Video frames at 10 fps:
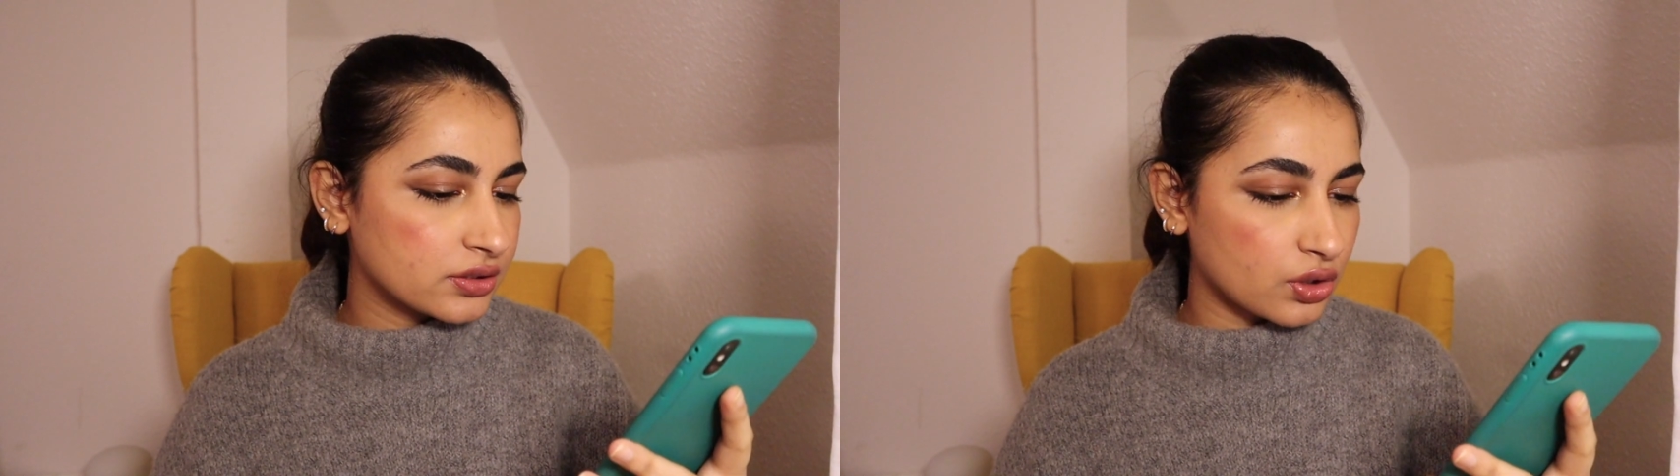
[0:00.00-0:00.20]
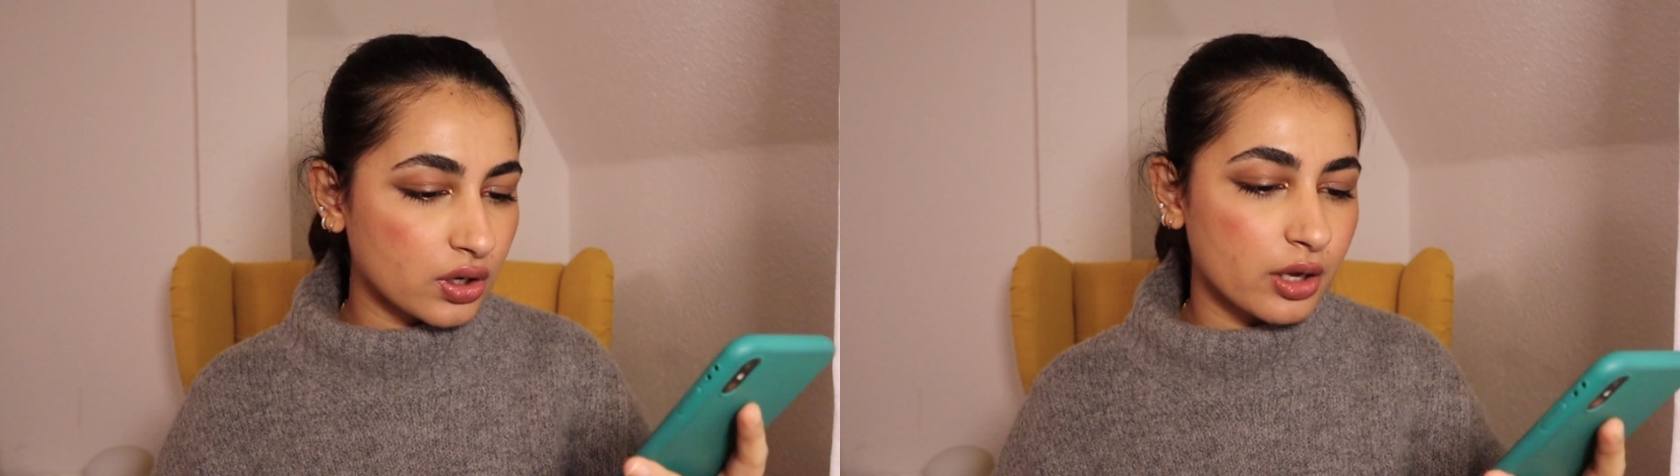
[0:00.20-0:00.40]

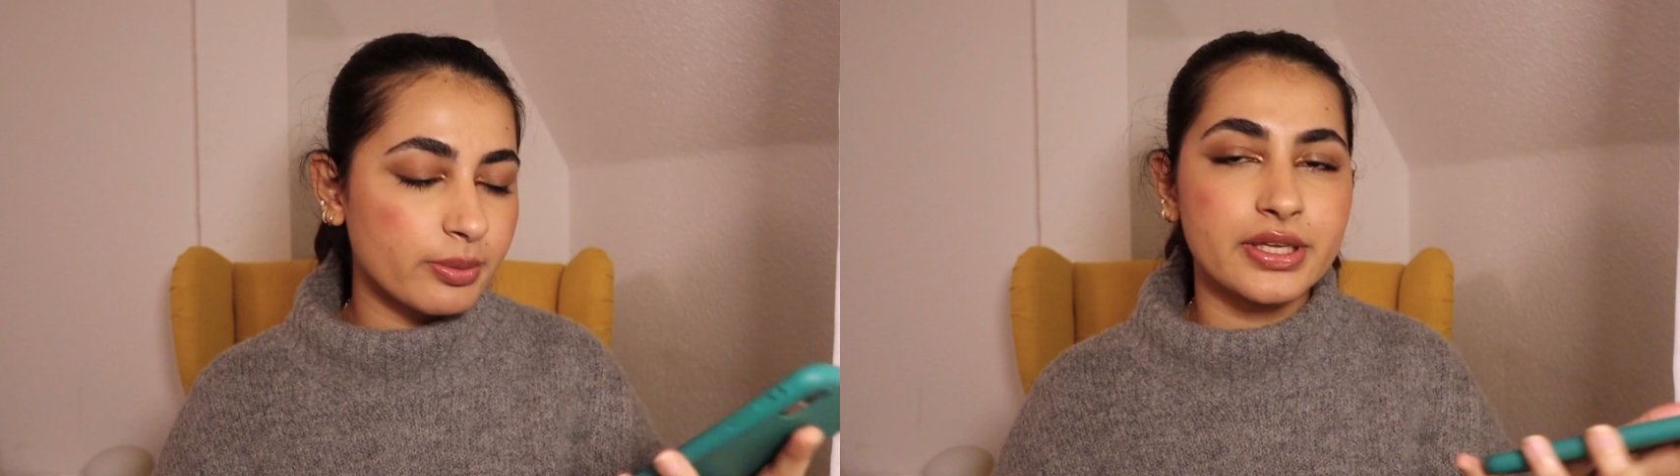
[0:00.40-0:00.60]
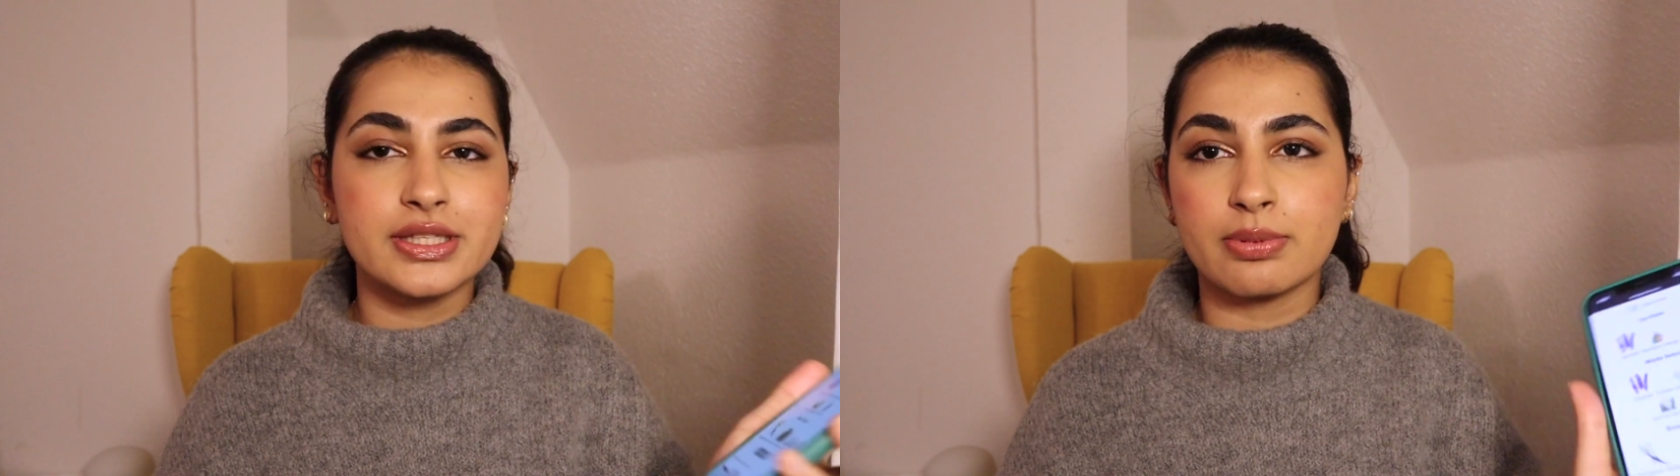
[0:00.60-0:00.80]
tonka
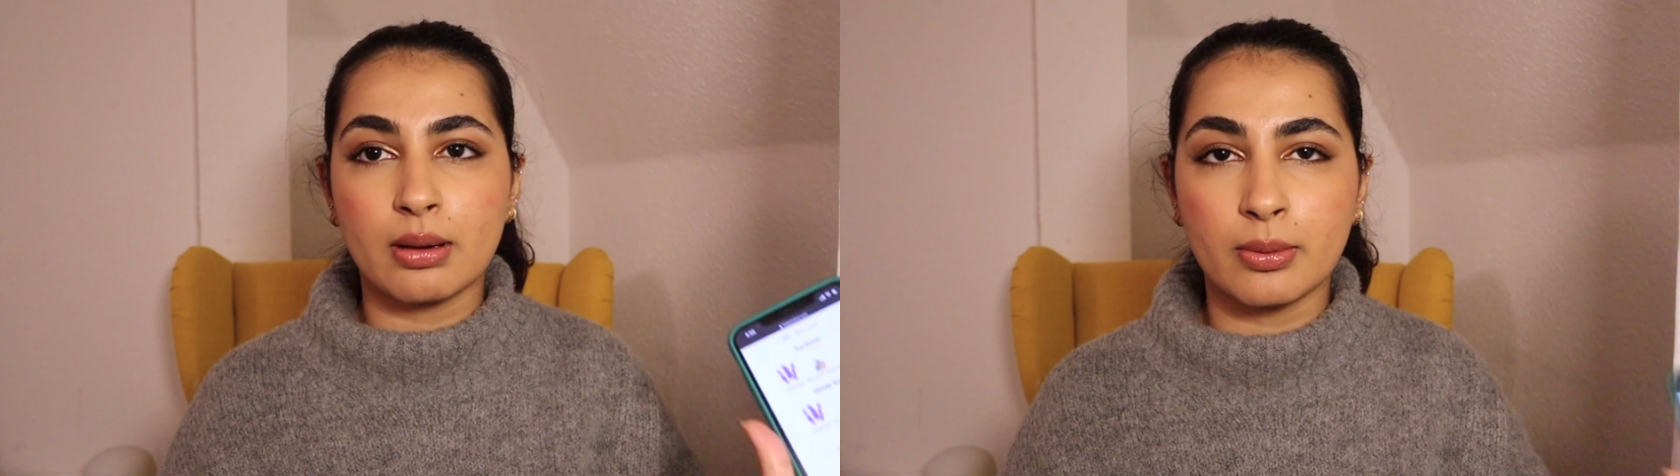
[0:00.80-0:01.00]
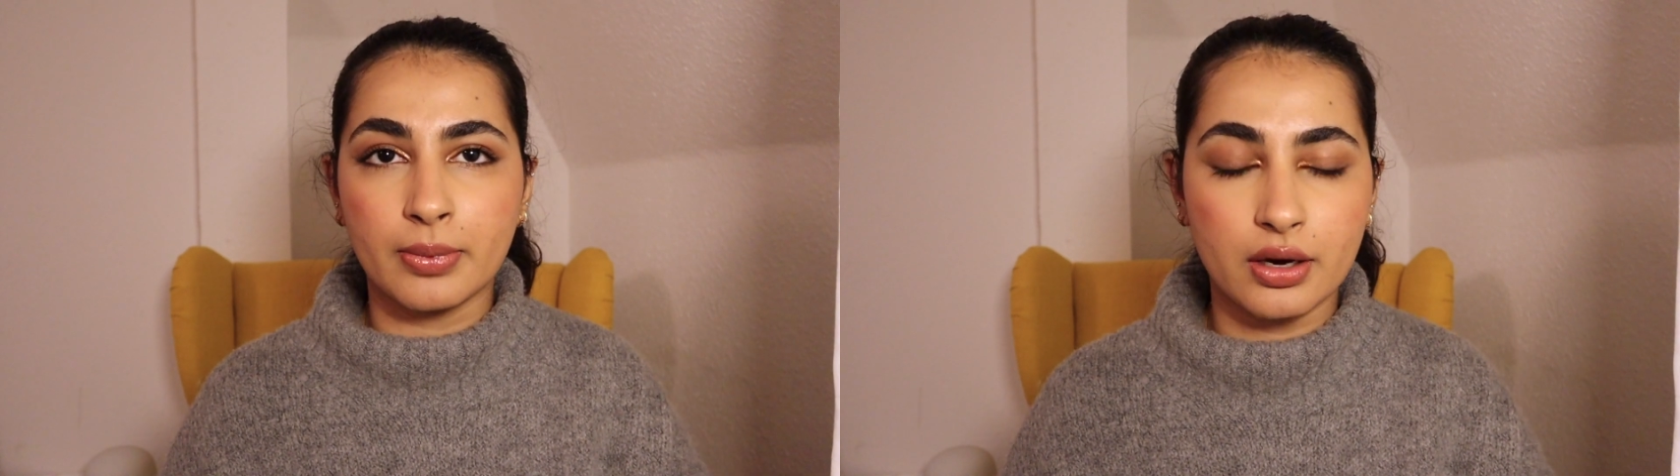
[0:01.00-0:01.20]
beans,
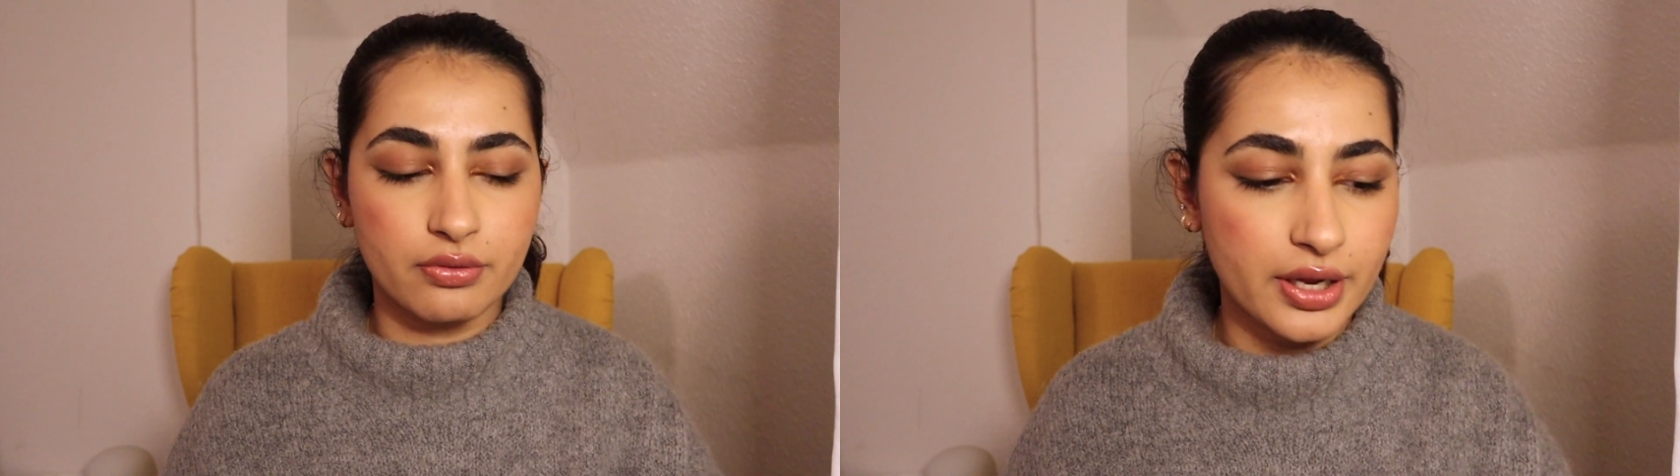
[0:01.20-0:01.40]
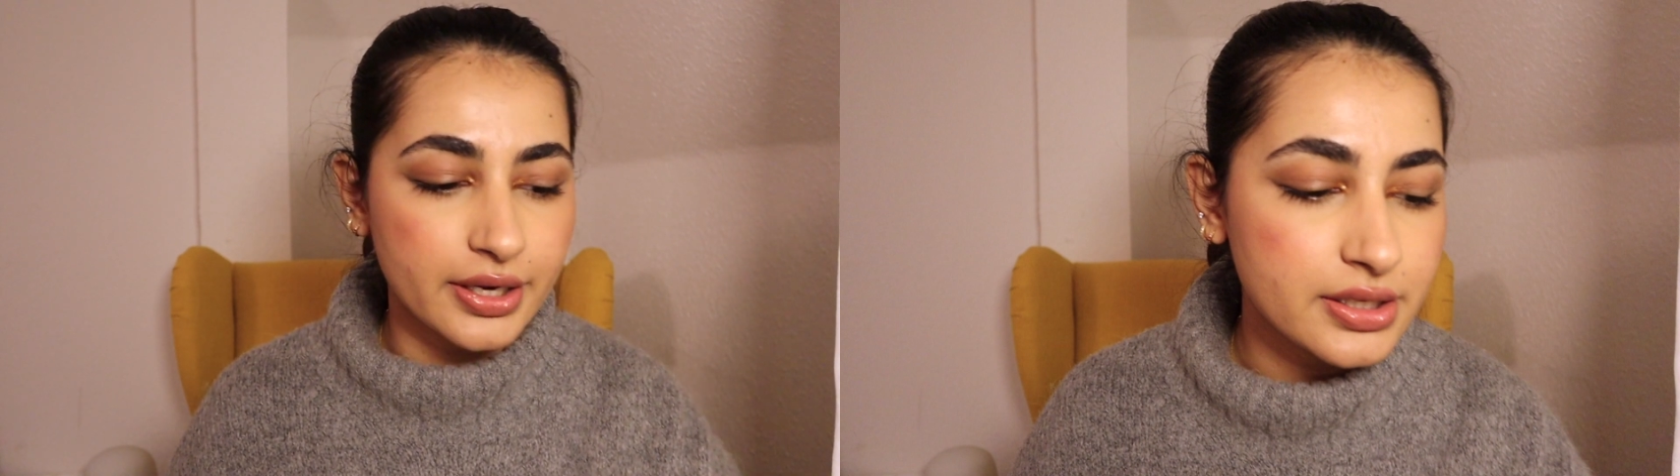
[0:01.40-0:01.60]
blah, blah, blah,
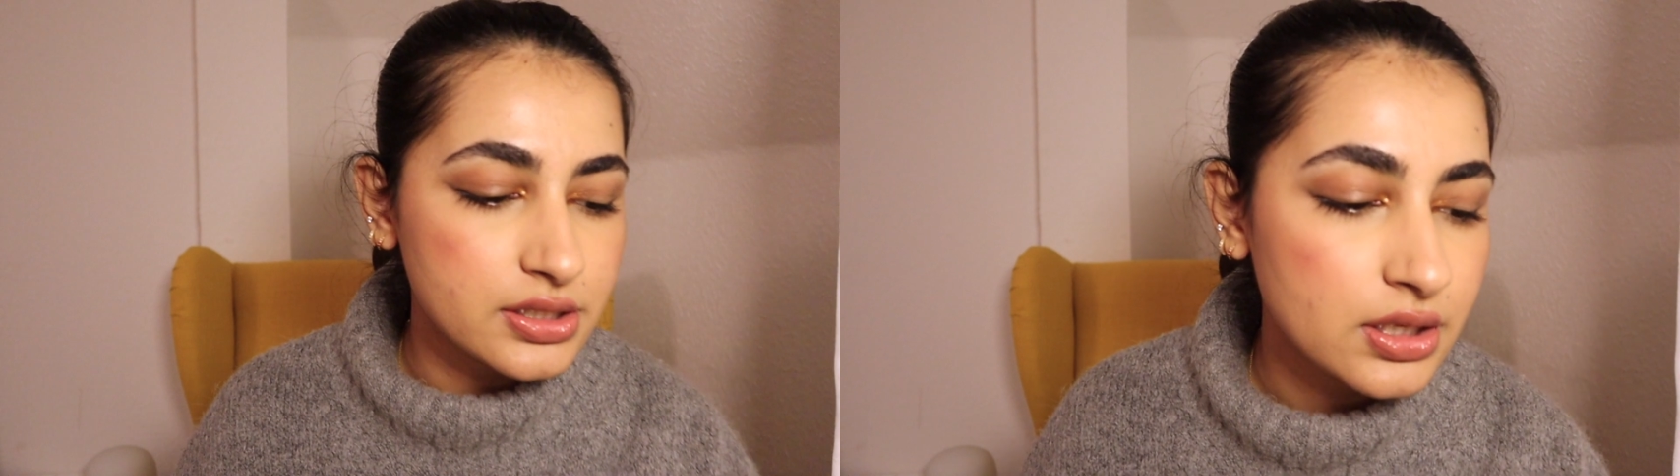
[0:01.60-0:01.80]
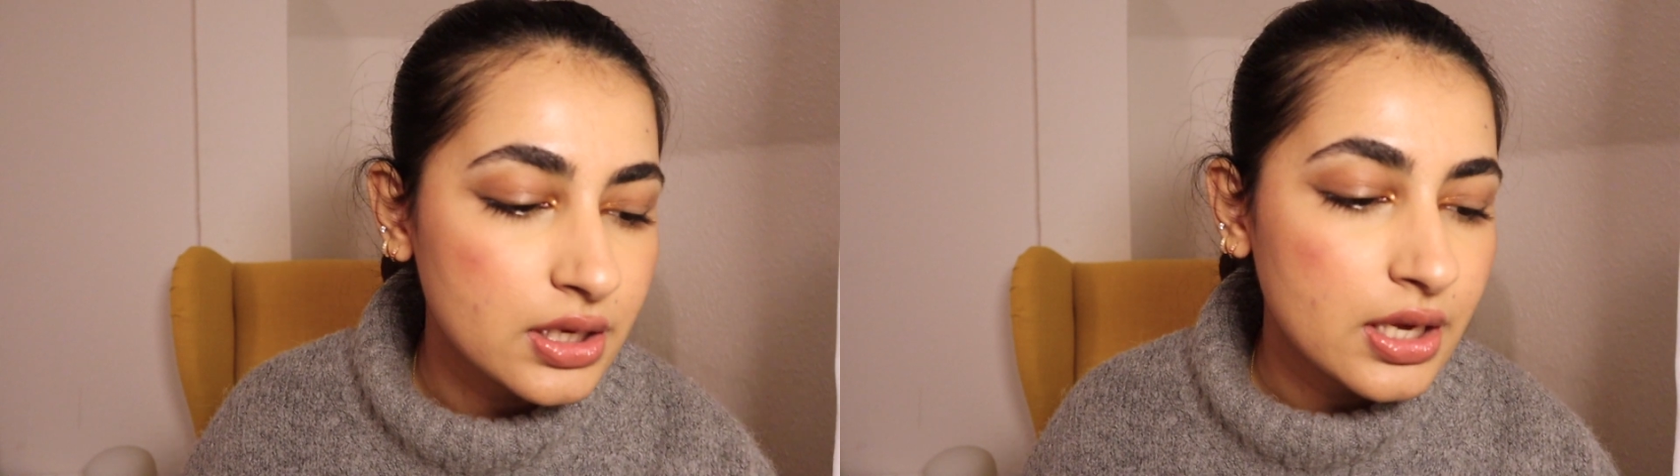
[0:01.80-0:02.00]
right?